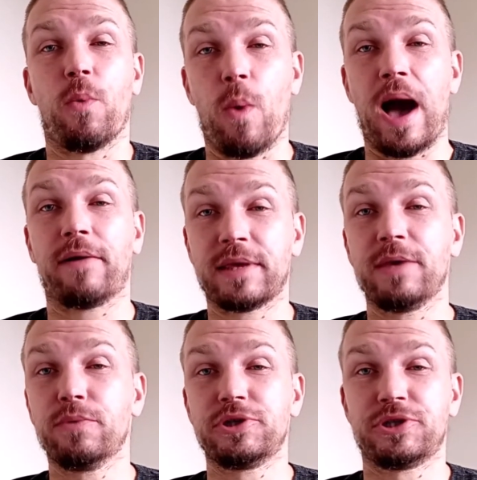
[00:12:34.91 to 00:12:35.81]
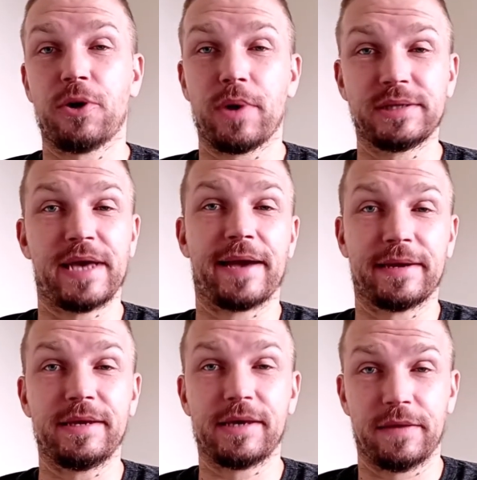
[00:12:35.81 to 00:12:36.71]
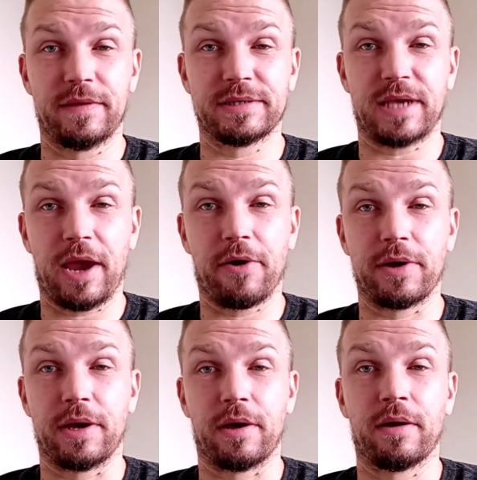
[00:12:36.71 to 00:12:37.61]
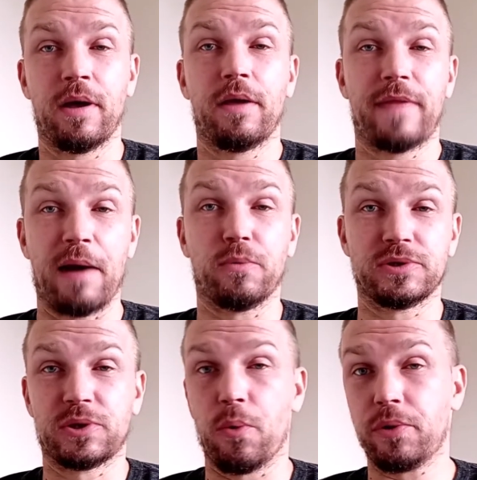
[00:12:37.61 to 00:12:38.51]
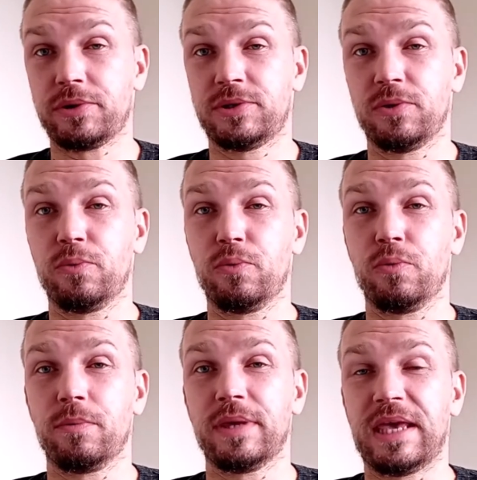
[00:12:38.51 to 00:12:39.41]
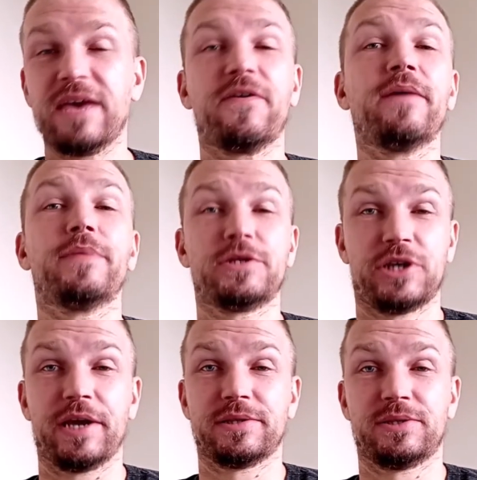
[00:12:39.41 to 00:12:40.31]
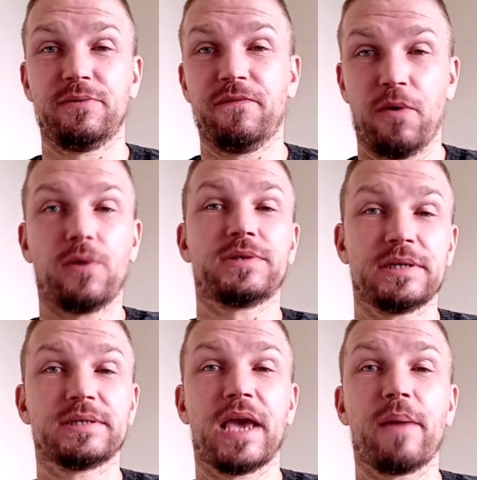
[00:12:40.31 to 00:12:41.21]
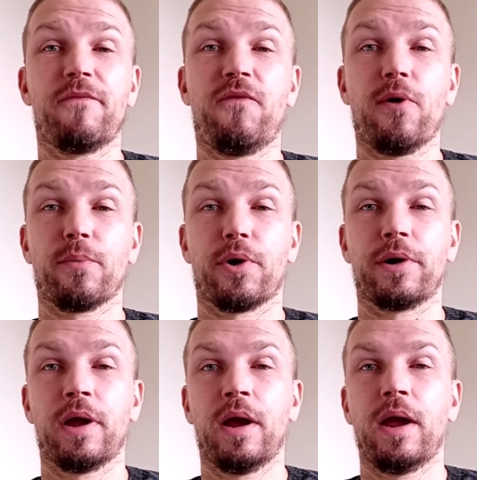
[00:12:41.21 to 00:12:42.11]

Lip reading: while he was showing technique in this area that was going to give him the chance to vault his game forward,